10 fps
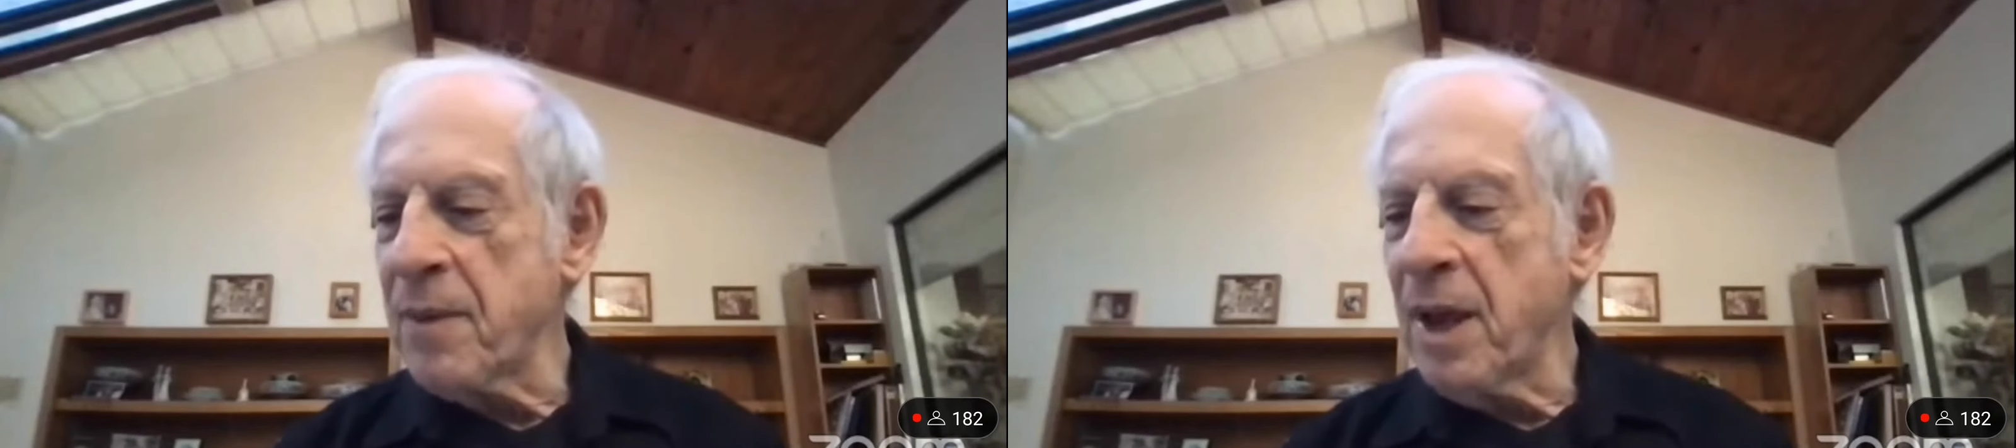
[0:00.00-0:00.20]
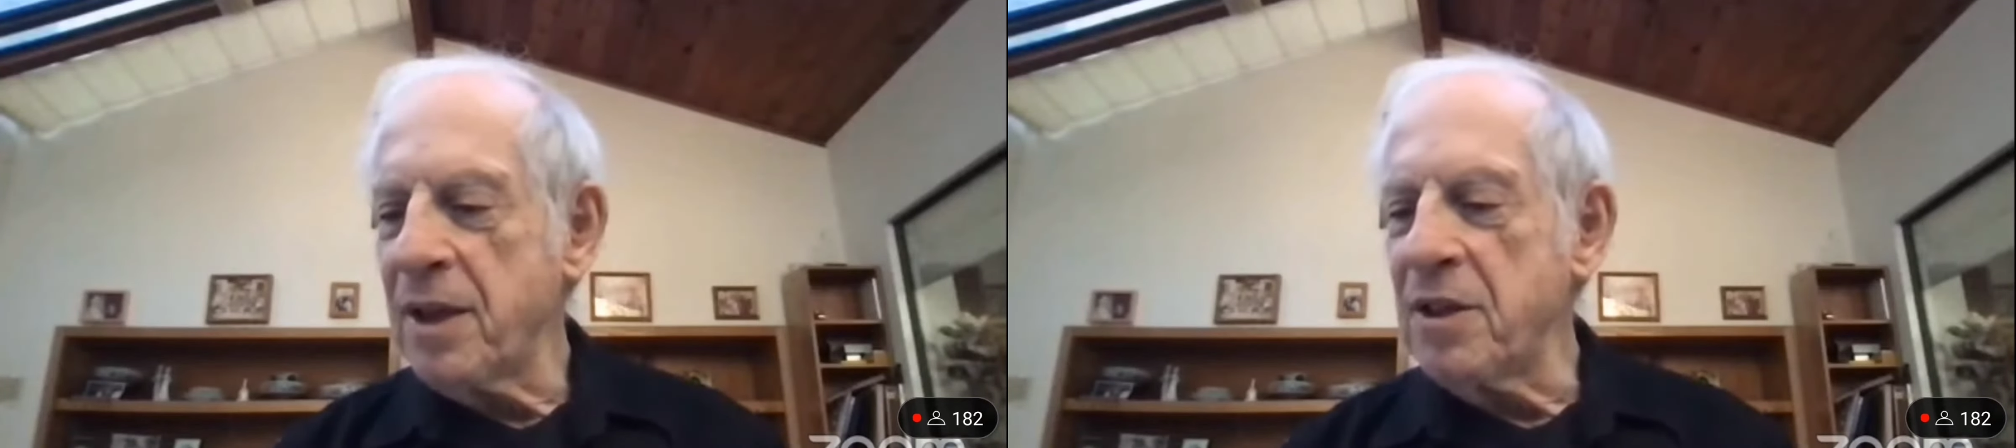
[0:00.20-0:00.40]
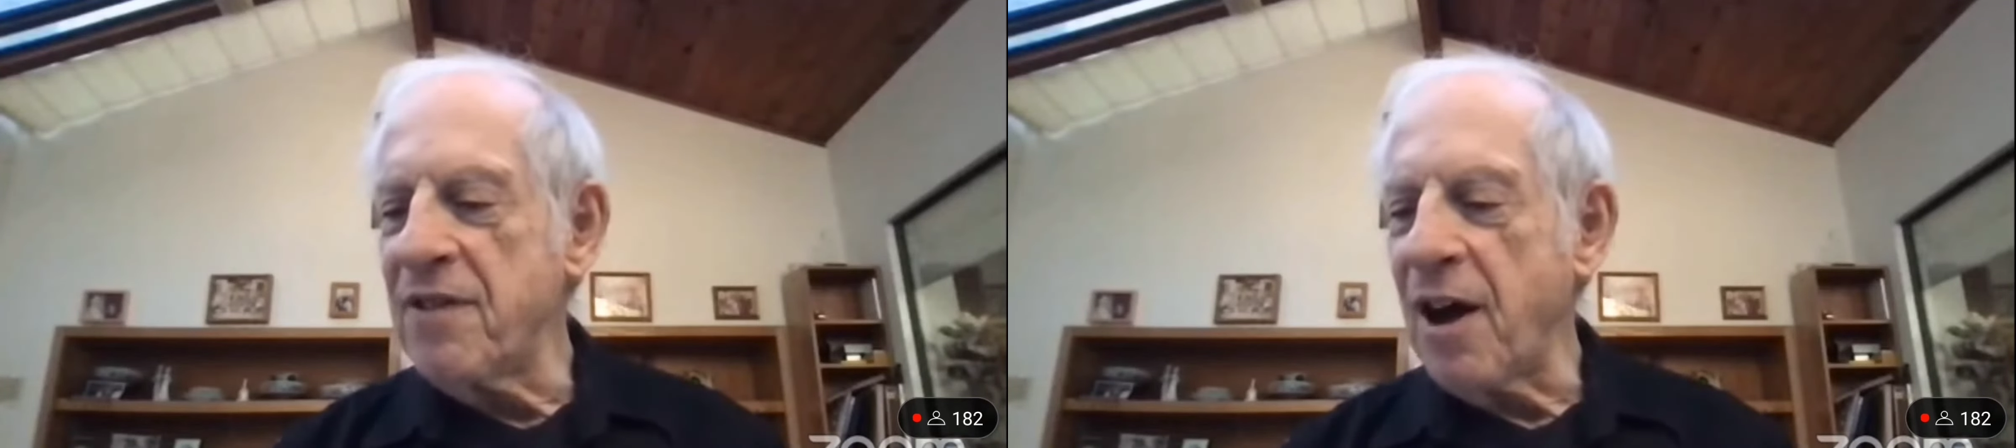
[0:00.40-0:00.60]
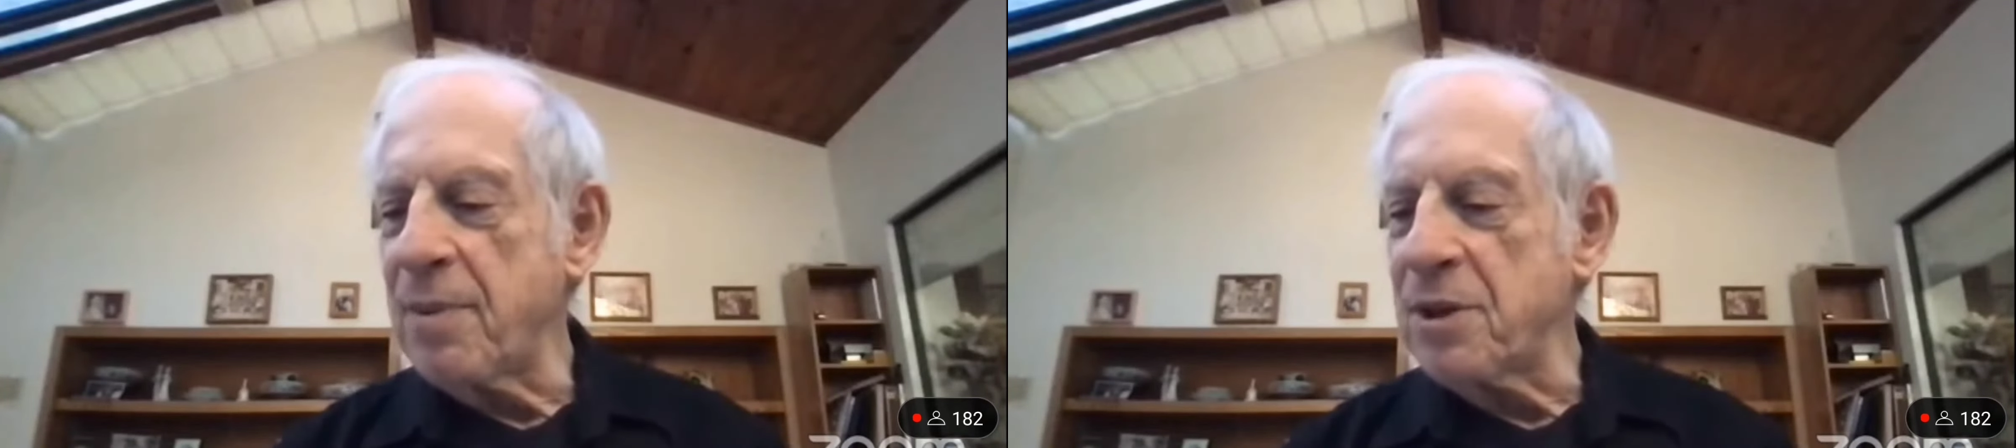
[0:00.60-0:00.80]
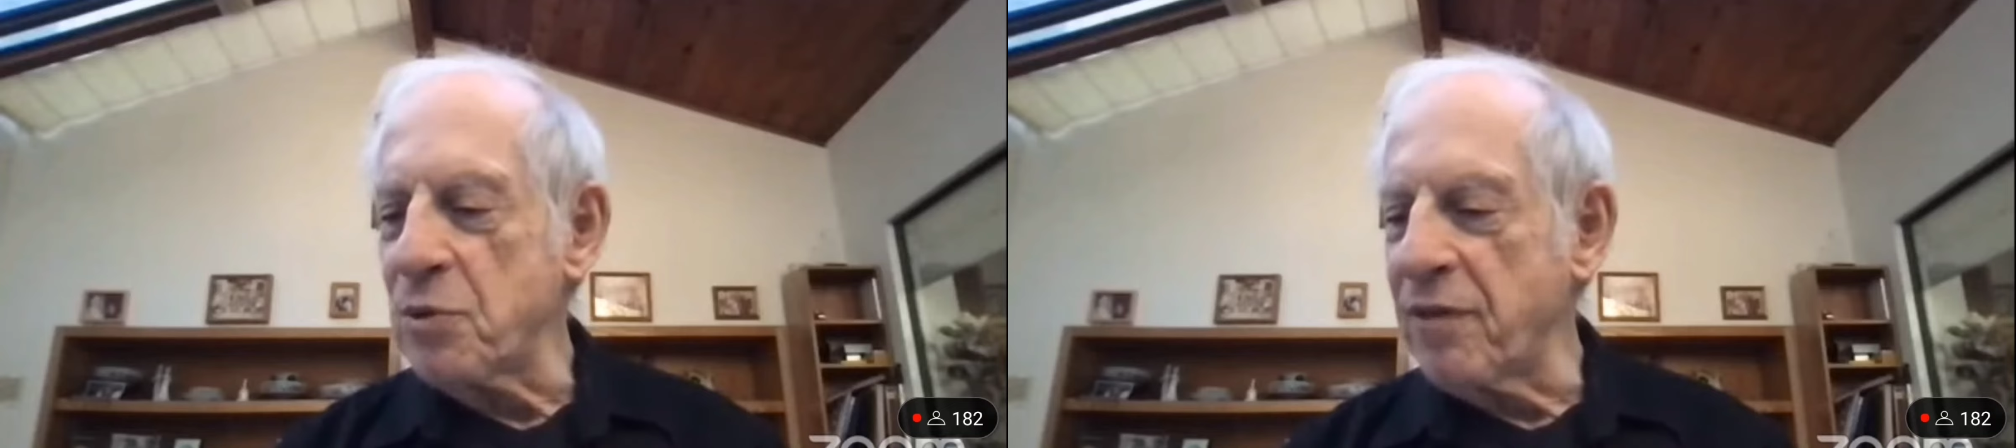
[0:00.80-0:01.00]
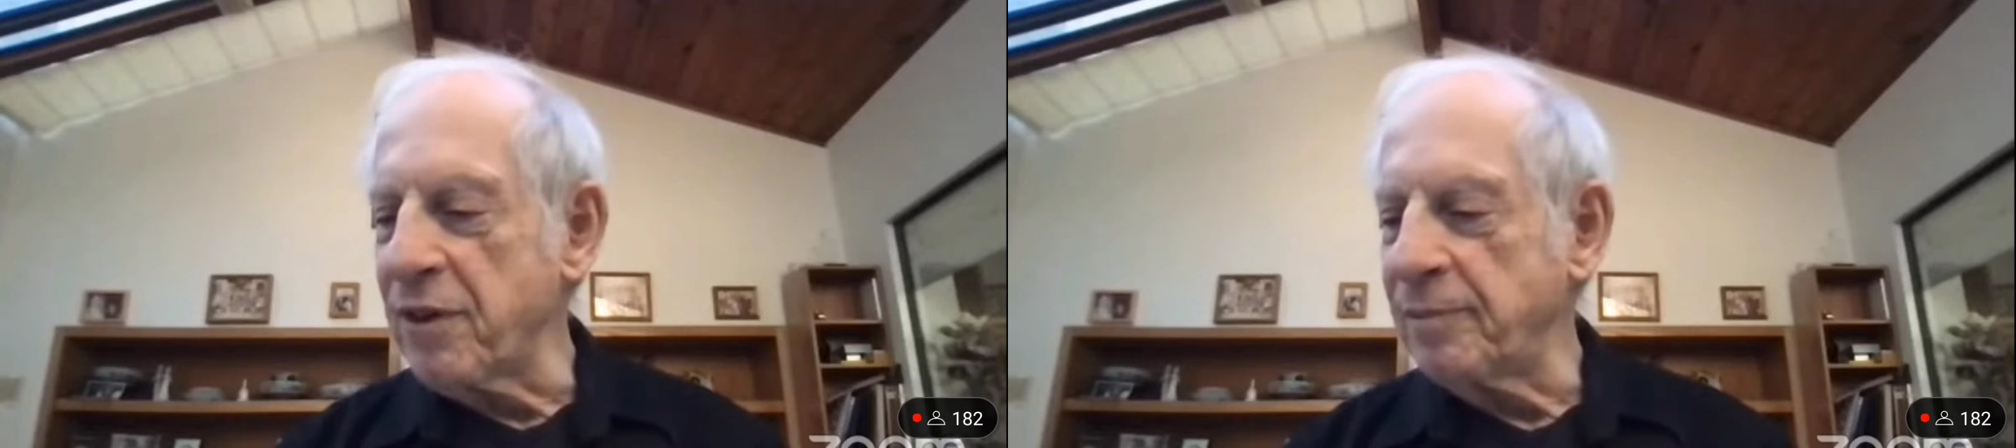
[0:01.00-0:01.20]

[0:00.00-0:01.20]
the Valpes River